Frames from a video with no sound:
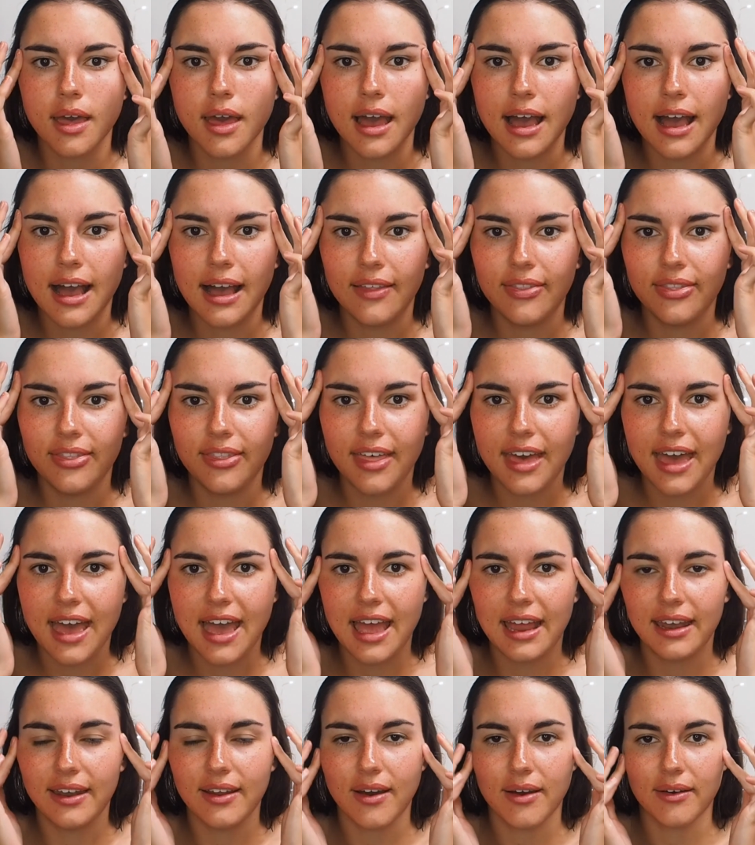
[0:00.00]
And
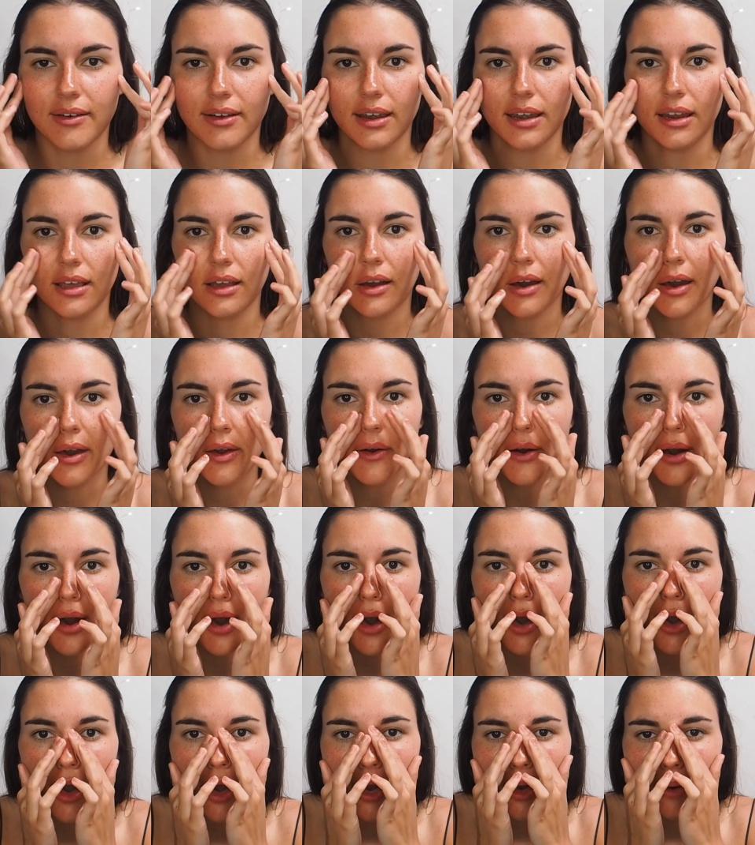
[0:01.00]
then I'm going to go
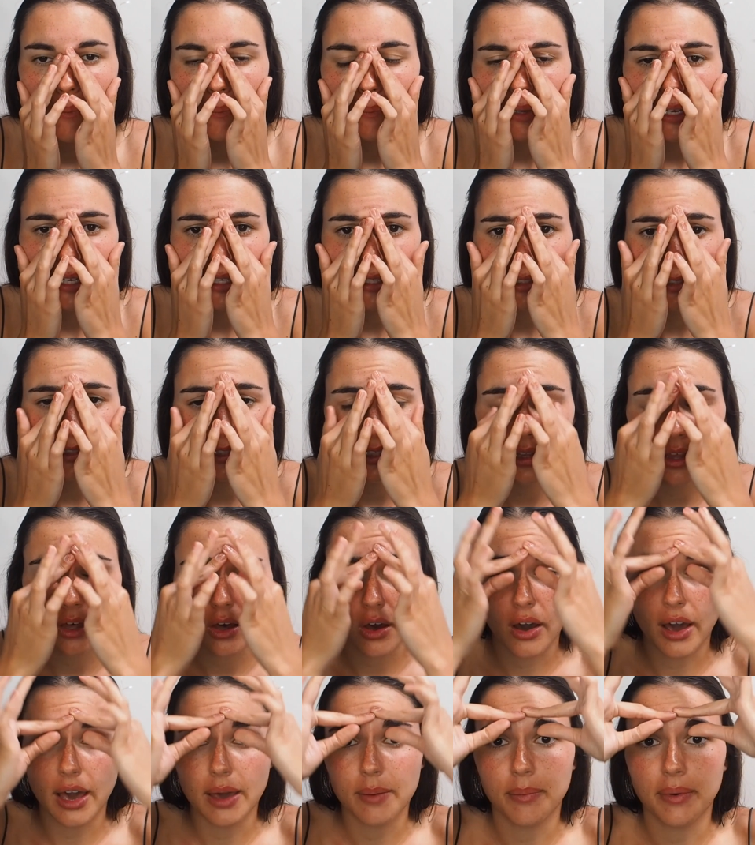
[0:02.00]
up into the
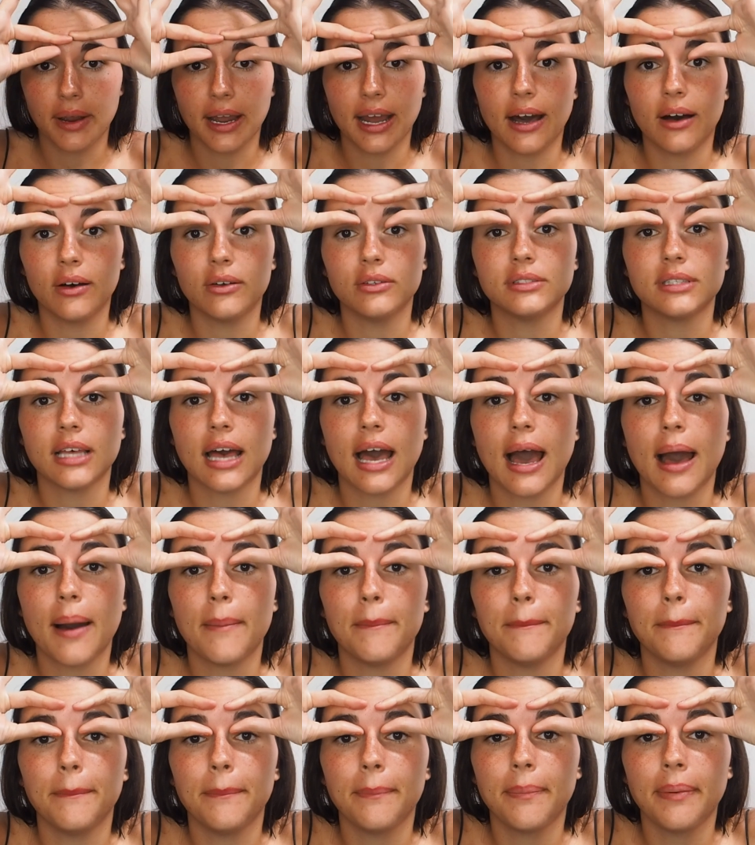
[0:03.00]
eyebrows
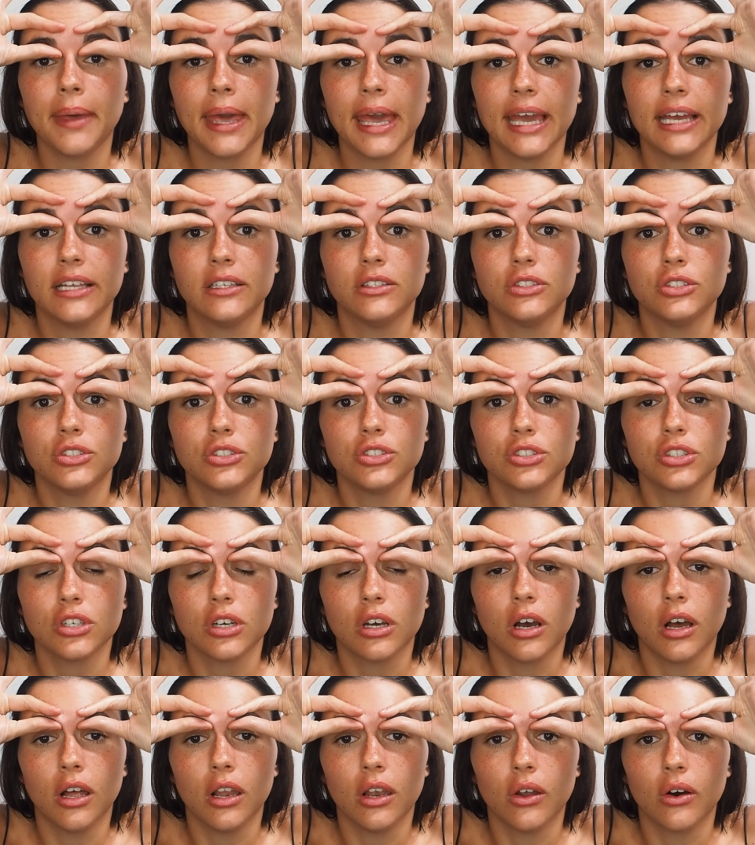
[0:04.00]
and pinch
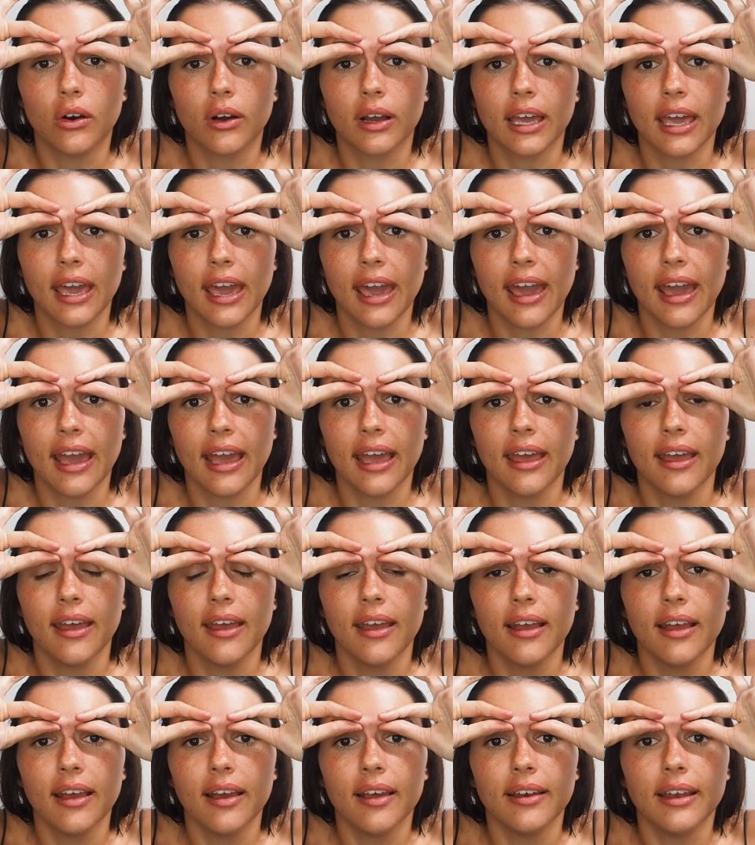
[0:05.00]
along here.
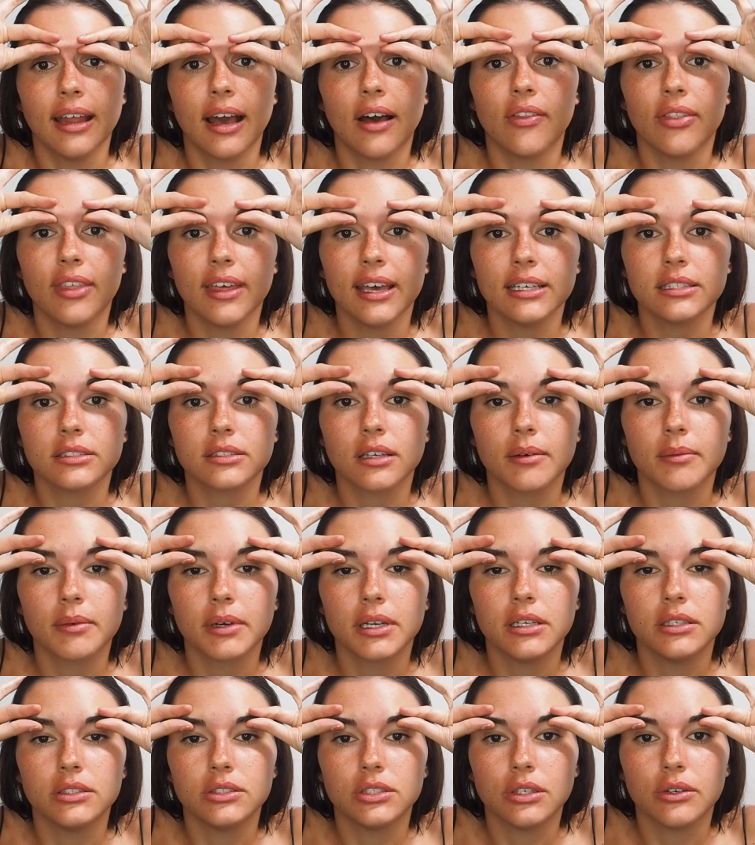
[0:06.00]
Now this I'm
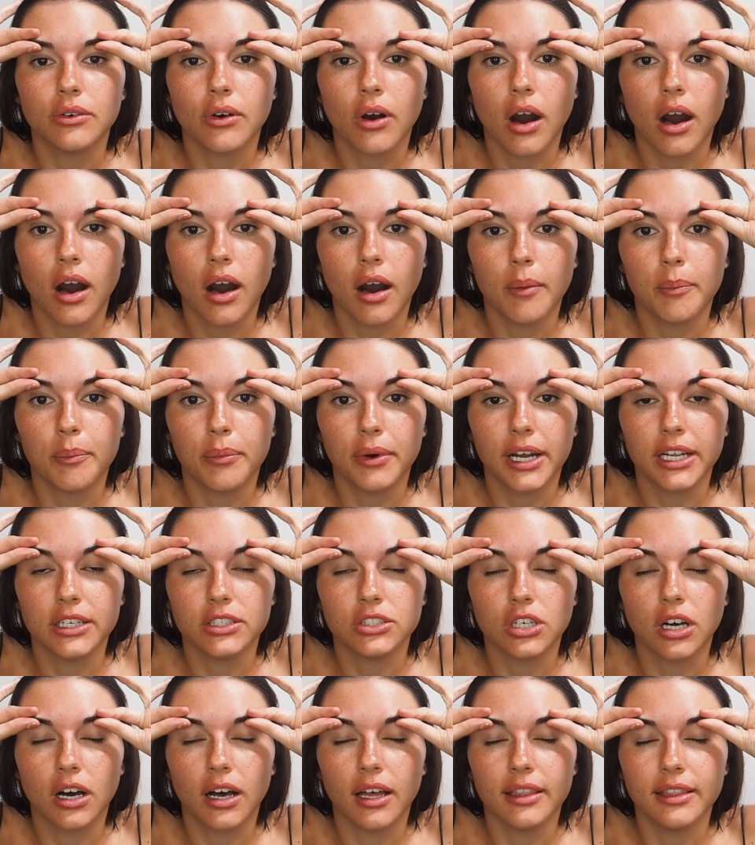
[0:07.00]
going to do hard
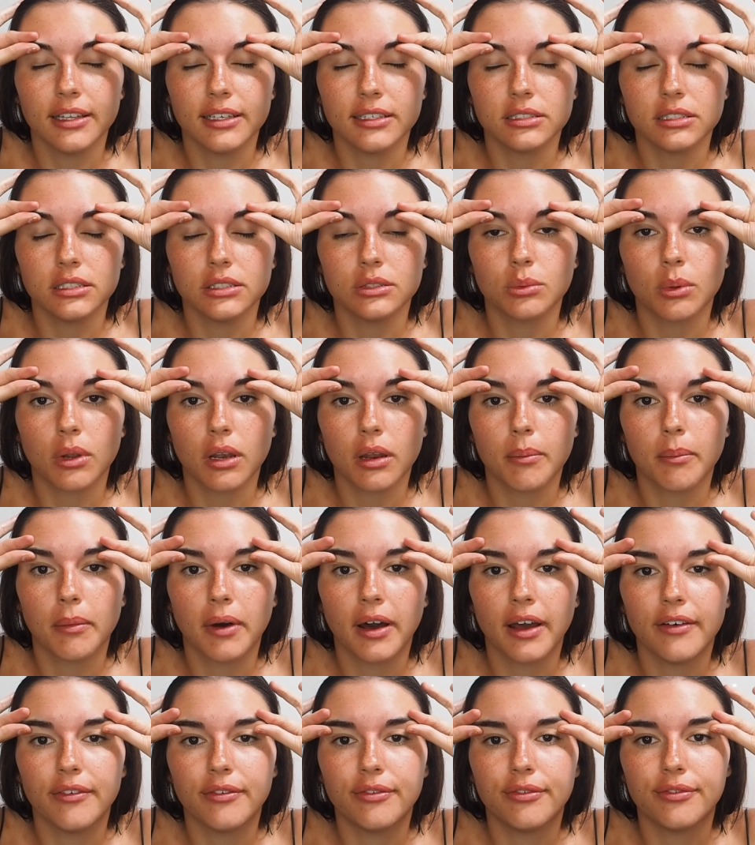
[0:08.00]
pressure, and this is one of
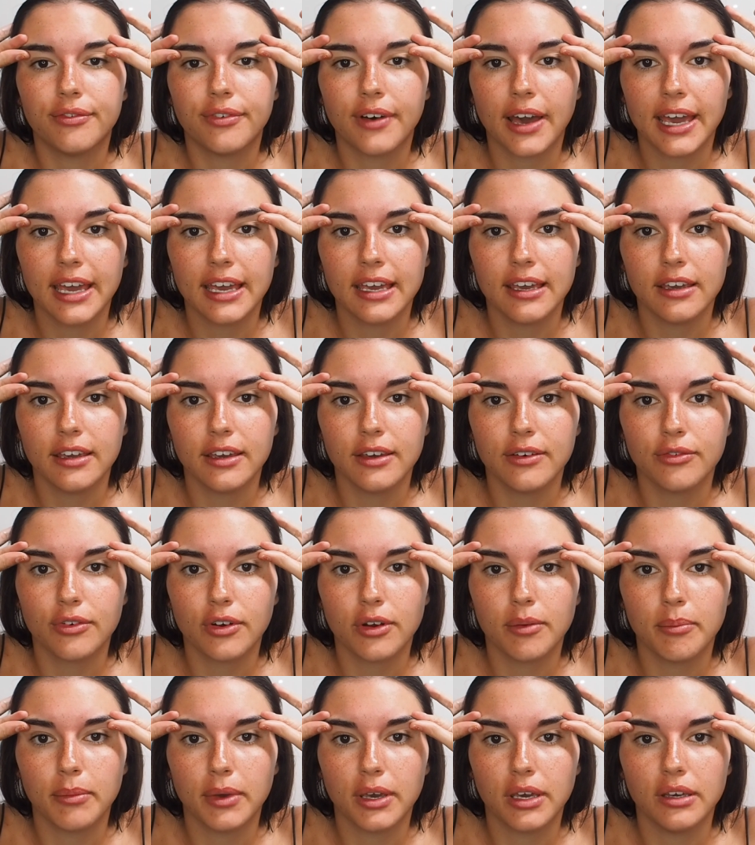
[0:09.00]
my
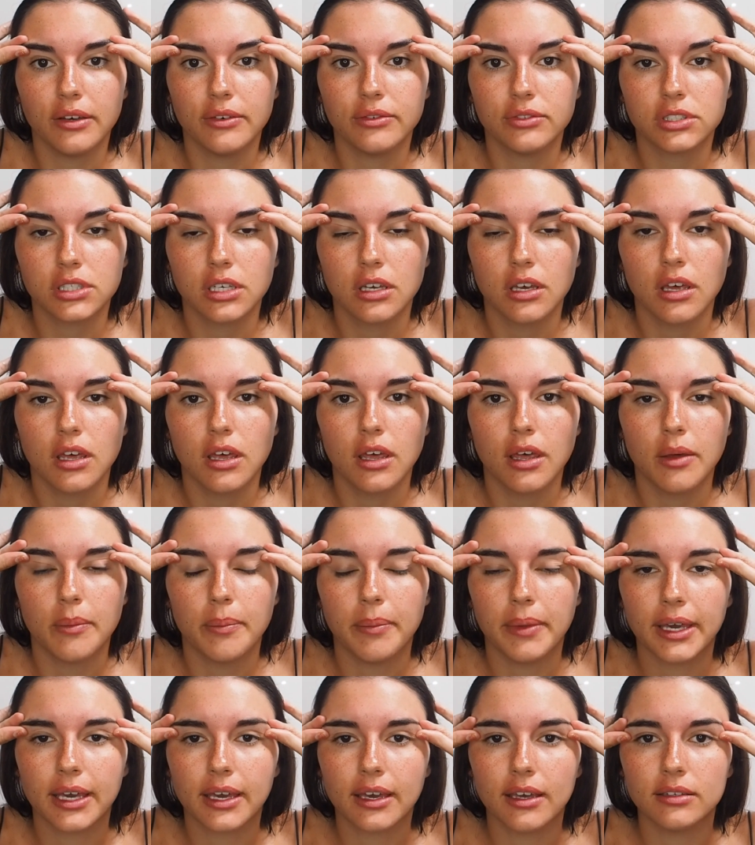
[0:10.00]
favourite moves
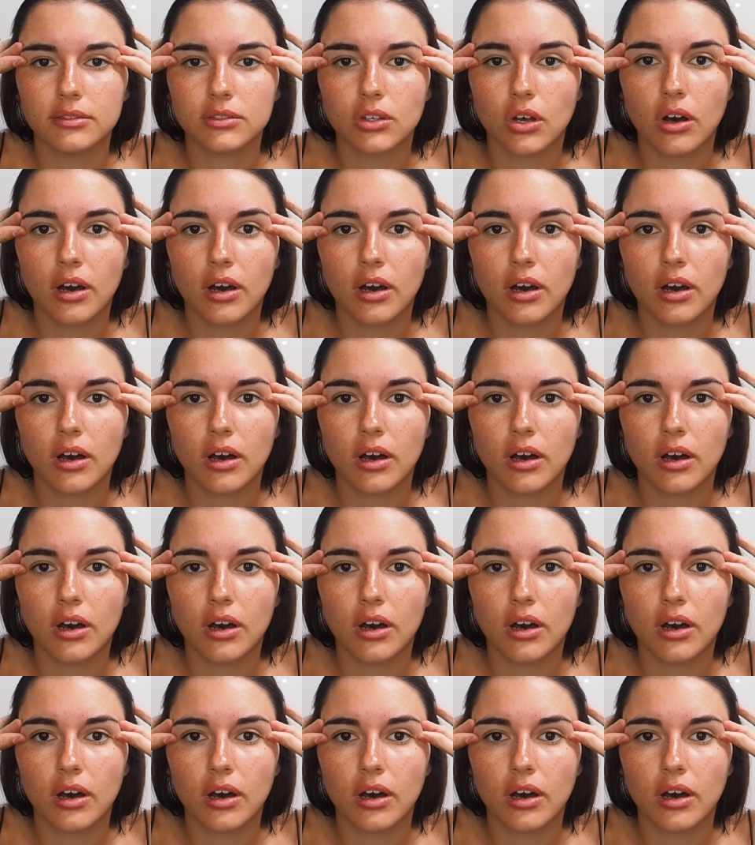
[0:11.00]
because